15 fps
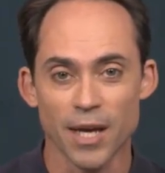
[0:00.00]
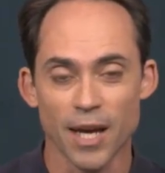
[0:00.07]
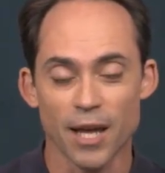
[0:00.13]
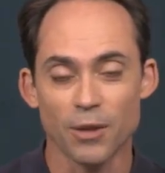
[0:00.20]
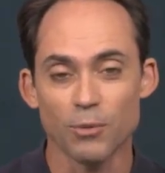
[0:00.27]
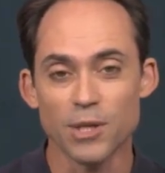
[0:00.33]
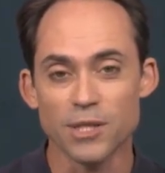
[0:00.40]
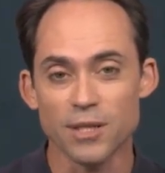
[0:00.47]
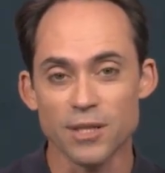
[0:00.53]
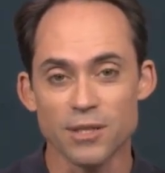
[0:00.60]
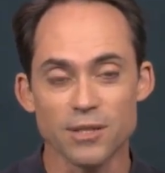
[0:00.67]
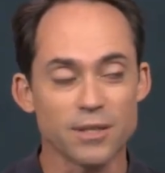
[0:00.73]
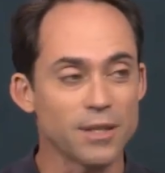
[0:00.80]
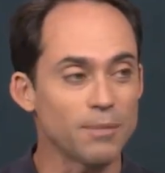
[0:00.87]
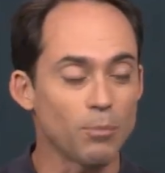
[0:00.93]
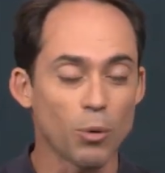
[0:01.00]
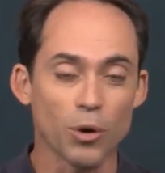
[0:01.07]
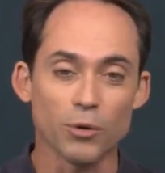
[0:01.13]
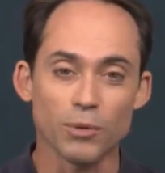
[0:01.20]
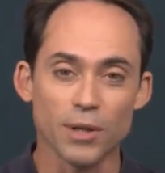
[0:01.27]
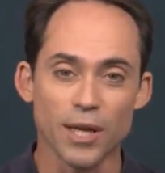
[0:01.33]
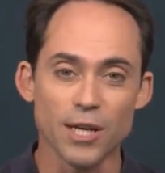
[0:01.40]
And the reason this is an
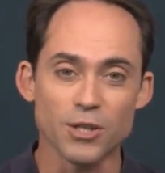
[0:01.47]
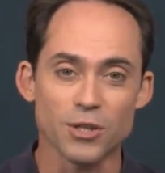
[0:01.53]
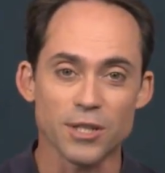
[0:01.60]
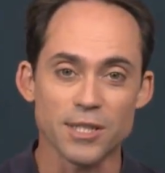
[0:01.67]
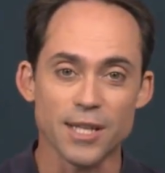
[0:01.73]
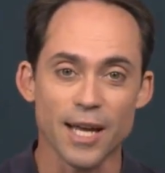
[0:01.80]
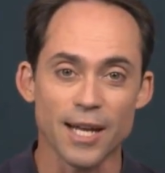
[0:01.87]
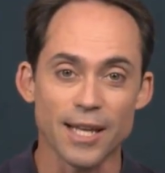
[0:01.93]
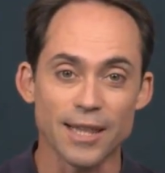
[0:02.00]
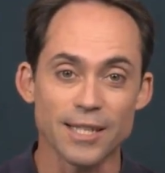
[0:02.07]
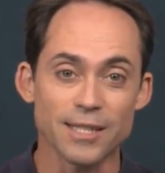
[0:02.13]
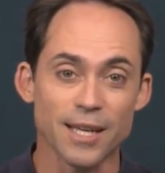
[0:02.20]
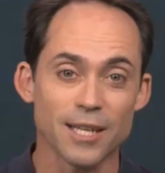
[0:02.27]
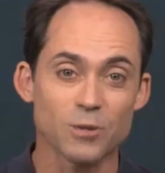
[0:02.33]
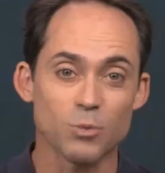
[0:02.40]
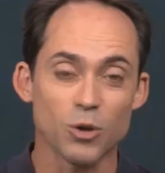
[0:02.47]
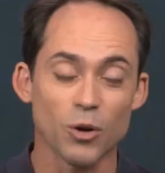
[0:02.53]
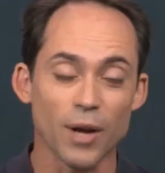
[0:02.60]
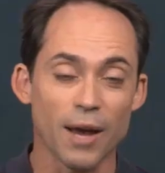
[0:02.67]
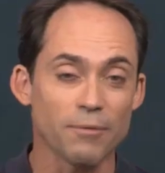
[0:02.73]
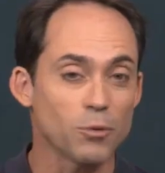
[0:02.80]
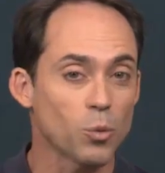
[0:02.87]
important relation is that in this case we
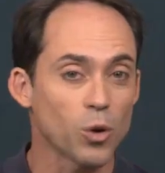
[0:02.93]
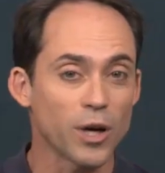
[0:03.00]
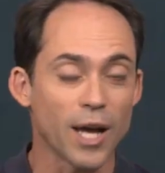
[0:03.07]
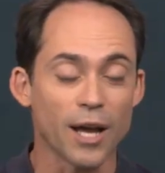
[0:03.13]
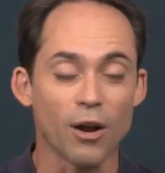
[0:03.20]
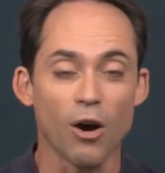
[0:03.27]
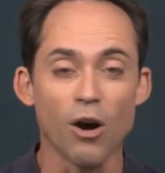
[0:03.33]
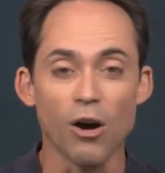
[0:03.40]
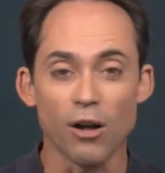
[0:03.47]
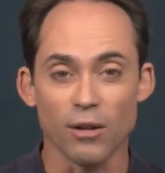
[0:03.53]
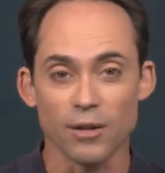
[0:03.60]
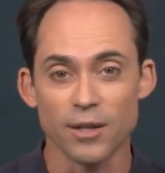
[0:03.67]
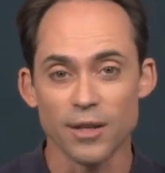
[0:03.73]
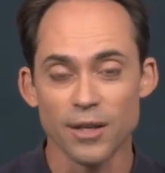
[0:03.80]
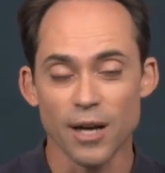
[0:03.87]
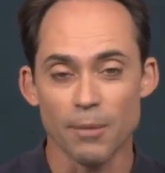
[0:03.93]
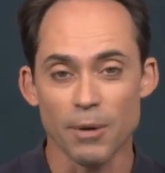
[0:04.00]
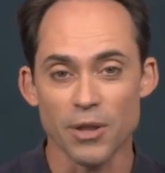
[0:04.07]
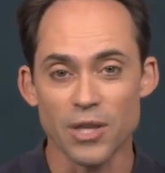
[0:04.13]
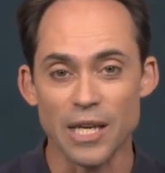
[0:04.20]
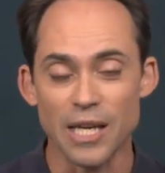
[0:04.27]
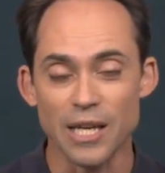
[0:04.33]
don't have to worry at all
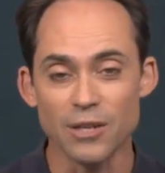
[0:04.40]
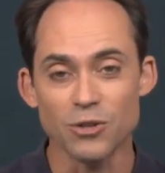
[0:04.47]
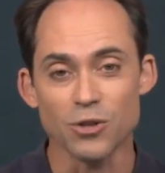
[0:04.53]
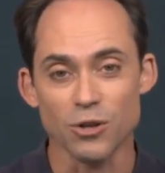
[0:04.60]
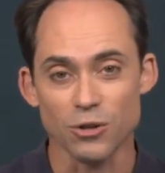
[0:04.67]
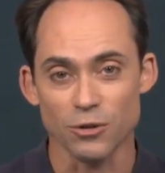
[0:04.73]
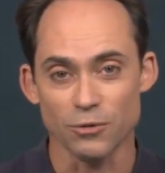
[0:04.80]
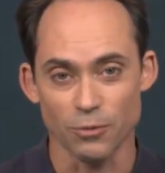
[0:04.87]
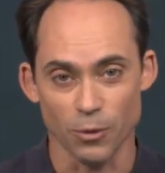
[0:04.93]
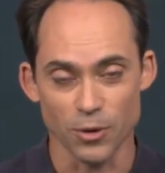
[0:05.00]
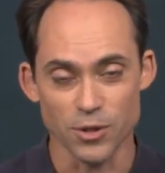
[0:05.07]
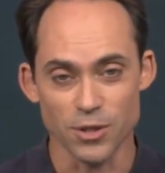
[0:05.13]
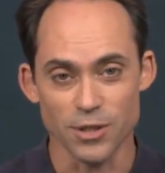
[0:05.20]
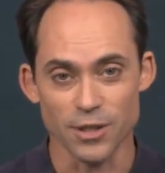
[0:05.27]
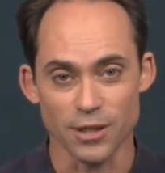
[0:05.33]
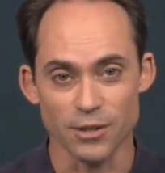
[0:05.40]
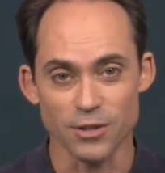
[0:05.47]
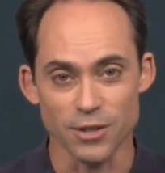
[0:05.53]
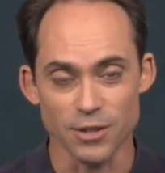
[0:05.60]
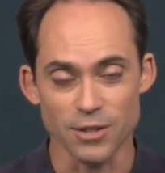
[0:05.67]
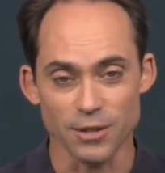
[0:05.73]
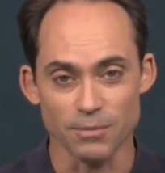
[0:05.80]
about the internal forces in our
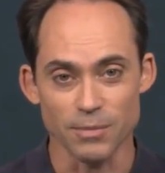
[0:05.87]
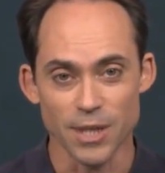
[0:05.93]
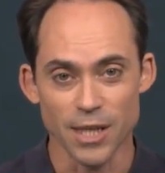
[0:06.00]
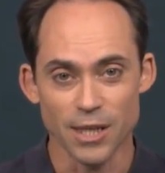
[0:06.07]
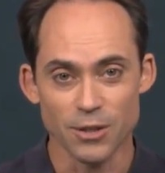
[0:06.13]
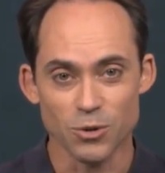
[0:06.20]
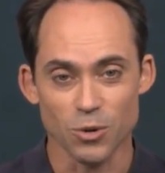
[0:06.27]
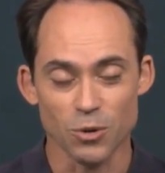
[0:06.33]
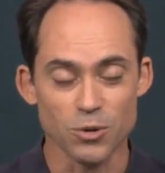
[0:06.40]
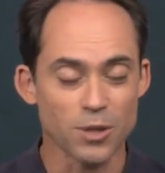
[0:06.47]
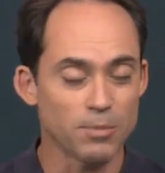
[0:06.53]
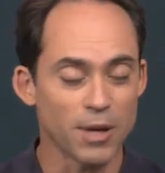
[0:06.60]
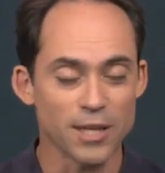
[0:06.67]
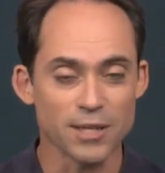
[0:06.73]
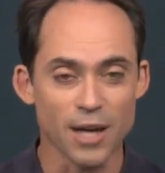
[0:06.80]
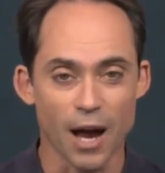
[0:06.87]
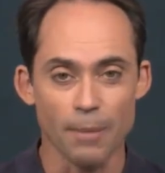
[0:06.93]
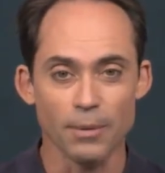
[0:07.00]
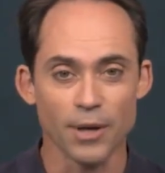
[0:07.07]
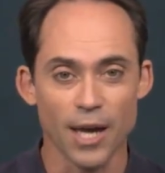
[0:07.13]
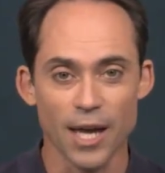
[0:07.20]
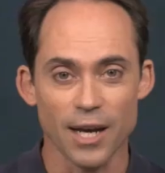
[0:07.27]
system. So those can be as
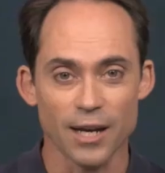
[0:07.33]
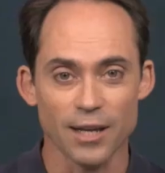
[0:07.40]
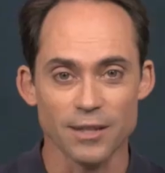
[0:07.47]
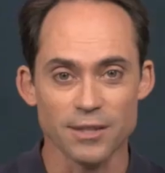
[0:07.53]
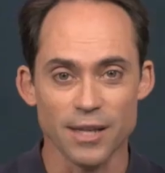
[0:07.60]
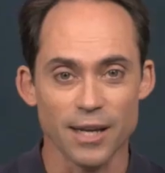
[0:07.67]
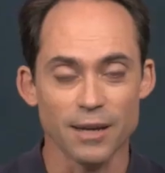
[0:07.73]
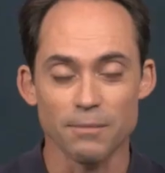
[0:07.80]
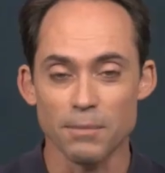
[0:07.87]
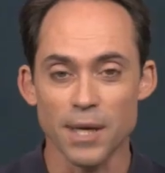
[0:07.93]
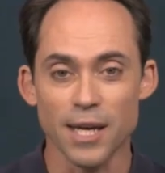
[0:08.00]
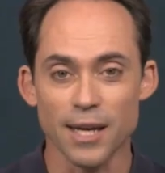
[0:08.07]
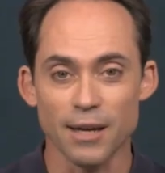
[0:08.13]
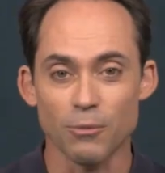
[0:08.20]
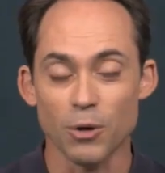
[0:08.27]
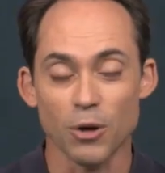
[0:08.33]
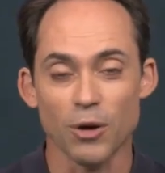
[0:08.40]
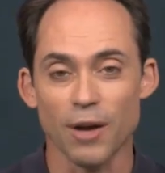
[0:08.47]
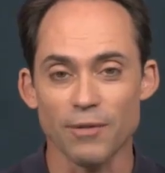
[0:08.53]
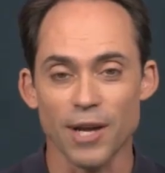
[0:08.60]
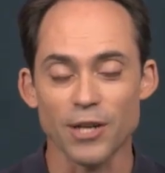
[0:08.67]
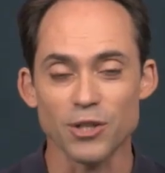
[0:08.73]
complicated as they can be and we don't
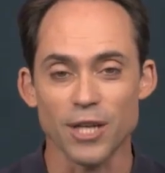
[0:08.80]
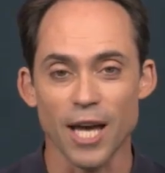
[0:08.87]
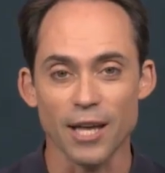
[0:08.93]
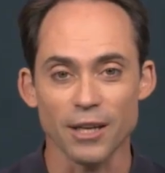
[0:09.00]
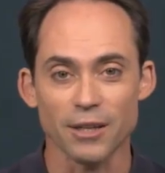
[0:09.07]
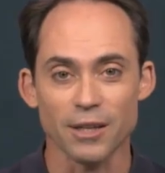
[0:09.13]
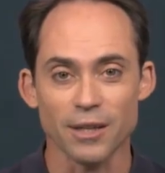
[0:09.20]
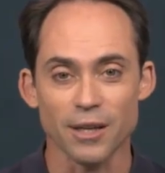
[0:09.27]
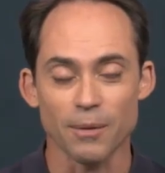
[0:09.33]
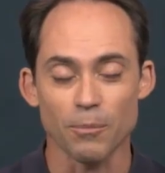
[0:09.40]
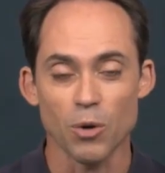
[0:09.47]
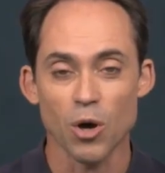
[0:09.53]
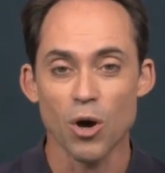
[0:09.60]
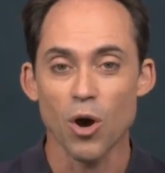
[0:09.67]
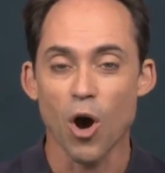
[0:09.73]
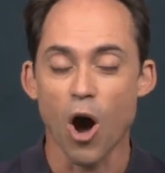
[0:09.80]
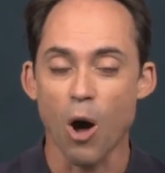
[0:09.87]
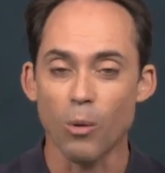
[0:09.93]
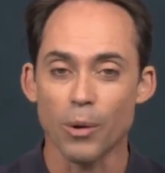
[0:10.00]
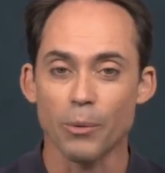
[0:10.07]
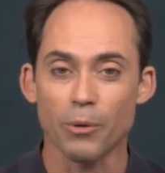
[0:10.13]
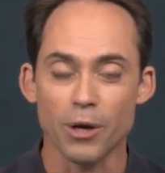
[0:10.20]
have to actually calculate them.
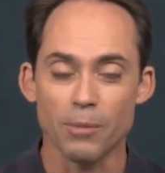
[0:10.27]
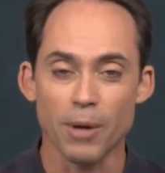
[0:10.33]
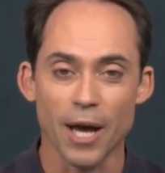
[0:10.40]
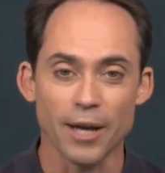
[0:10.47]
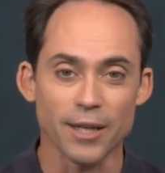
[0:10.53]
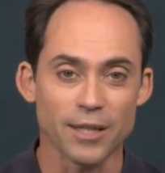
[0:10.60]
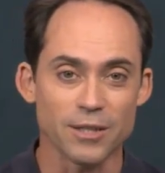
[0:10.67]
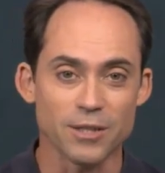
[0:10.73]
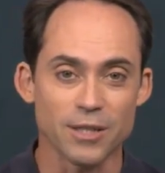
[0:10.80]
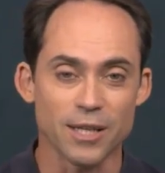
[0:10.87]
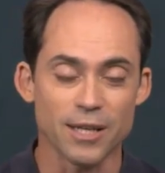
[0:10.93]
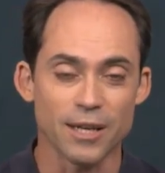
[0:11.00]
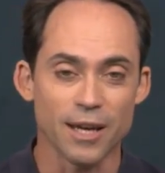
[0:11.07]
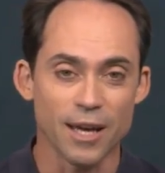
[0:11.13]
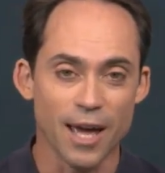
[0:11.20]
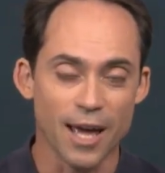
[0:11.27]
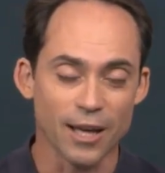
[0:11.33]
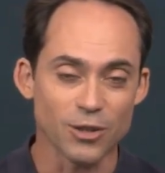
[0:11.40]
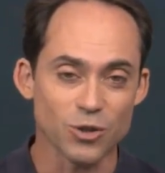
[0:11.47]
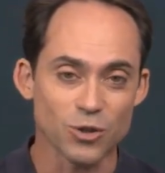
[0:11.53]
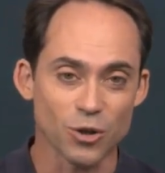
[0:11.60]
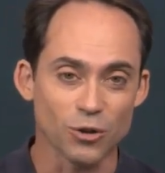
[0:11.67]
All we worry about is the
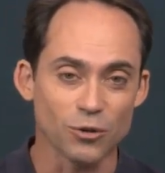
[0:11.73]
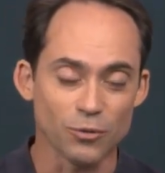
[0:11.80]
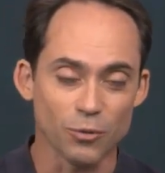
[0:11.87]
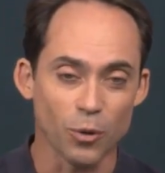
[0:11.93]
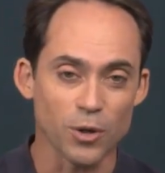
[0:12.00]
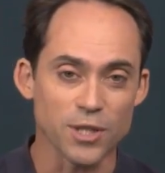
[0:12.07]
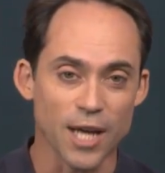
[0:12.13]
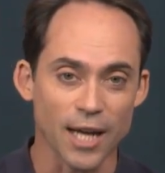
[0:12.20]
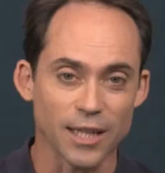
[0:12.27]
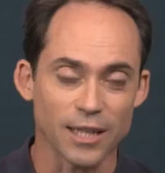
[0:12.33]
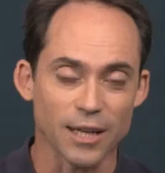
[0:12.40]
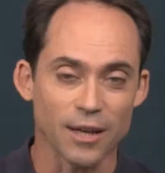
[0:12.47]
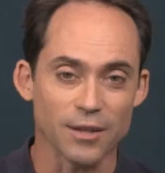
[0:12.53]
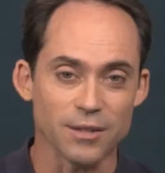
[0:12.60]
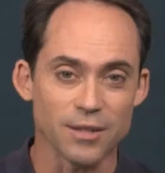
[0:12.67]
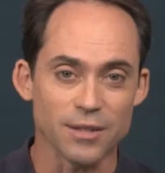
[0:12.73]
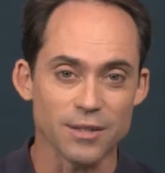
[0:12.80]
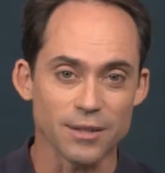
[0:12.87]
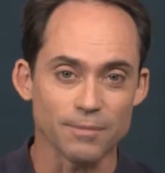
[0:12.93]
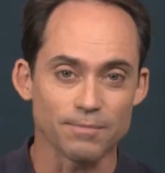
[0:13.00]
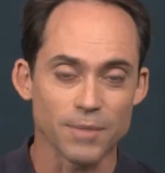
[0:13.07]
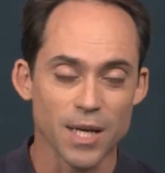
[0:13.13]
external force acting on the
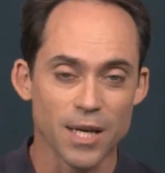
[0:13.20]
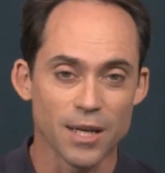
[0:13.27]
system.